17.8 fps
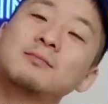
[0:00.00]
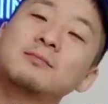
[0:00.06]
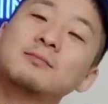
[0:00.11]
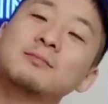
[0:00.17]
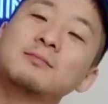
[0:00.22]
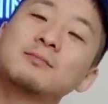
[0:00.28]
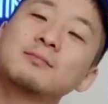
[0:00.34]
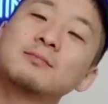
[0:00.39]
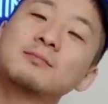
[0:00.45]

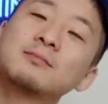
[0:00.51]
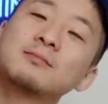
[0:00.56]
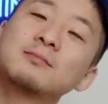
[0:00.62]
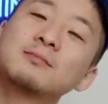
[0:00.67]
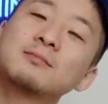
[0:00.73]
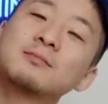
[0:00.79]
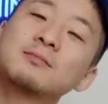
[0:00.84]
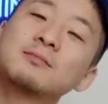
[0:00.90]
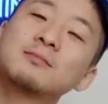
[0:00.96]

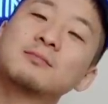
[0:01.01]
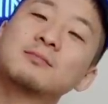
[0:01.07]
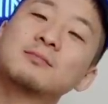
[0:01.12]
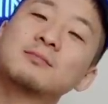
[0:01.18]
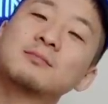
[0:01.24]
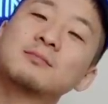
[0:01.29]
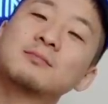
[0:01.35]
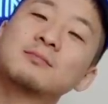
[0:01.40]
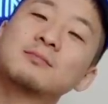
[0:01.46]

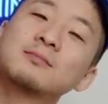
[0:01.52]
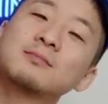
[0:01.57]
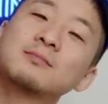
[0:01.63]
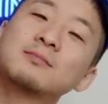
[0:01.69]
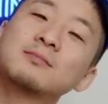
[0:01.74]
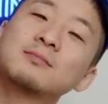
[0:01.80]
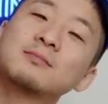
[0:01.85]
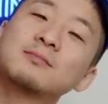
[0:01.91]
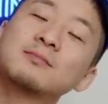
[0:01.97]

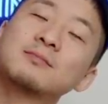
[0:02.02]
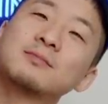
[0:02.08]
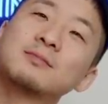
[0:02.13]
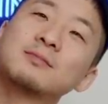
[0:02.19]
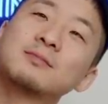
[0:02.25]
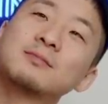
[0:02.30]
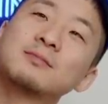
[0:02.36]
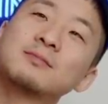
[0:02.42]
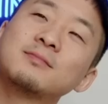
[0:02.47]

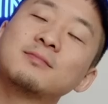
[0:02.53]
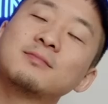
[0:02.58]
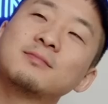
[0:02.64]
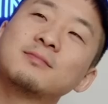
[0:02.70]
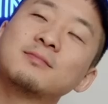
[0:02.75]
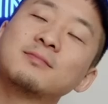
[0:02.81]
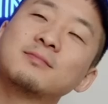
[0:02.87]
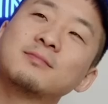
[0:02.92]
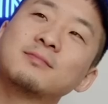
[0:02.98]

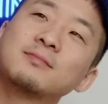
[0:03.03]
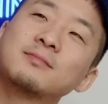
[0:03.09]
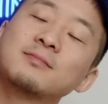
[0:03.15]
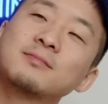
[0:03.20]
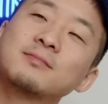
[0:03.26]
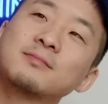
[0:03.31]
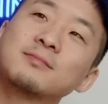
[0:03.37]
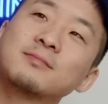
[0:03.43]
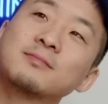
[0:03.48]

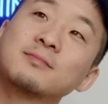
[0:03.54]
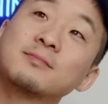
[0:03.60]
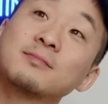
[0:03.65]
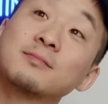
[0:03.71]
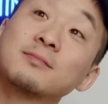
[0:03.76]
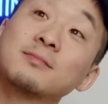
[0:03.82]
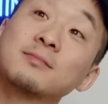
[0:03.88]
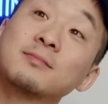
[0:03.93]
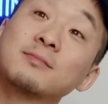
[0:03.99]

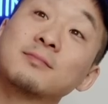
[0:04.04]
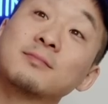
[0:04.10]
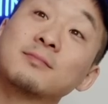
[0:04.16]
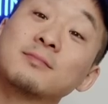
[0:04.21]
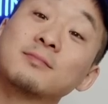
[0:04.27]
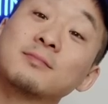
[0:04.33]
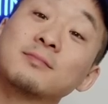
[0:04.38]
The person shown says nothing.